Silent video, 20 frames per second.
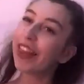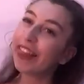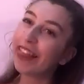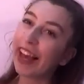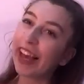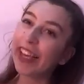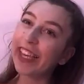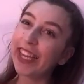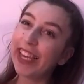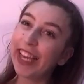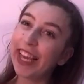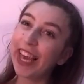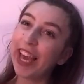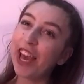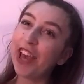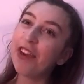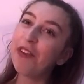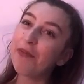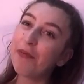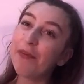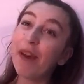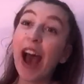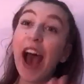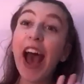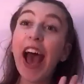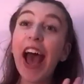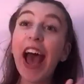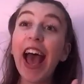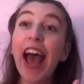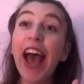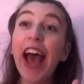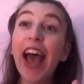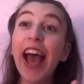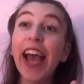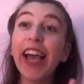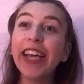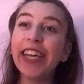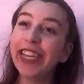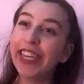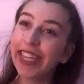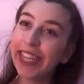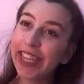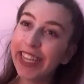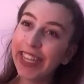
Thank you, bye!